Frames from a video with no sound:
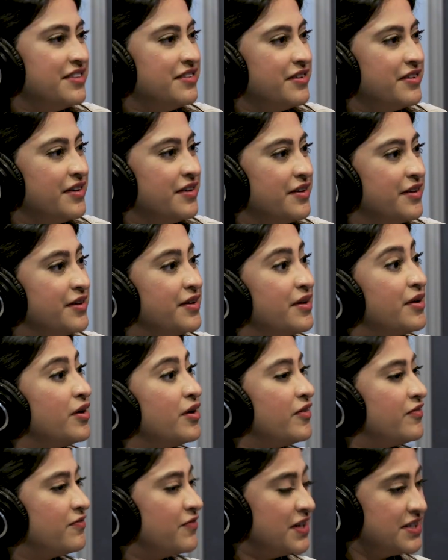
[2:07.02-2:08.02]
and the
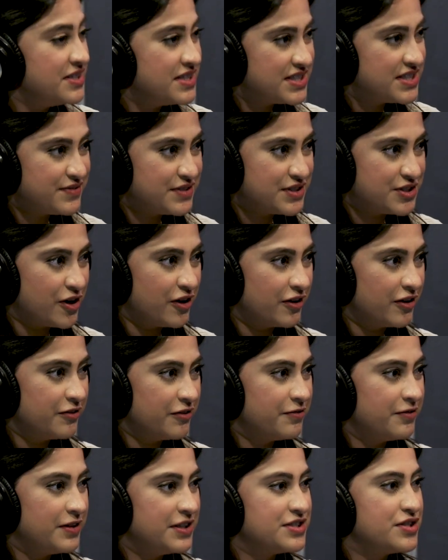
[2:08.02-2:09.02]
fundus photography.